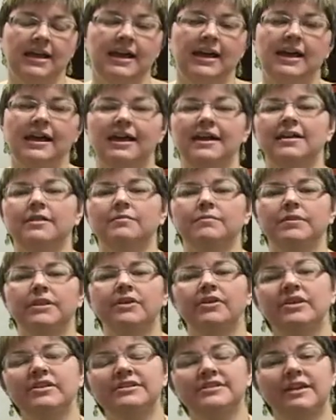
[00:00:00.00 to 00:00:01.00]

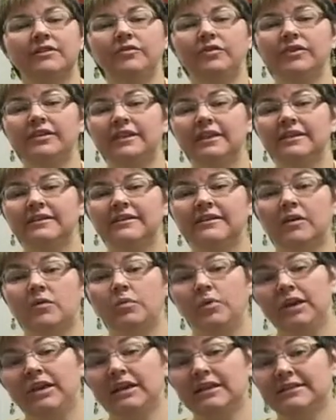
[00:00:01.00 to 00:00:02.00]
there are several things that
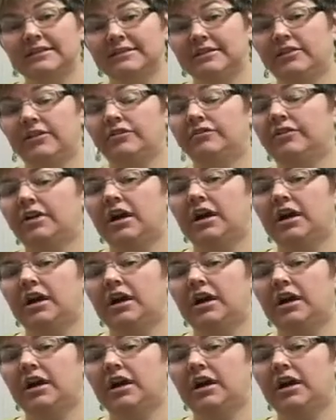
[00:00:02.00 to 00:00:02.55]
we consider for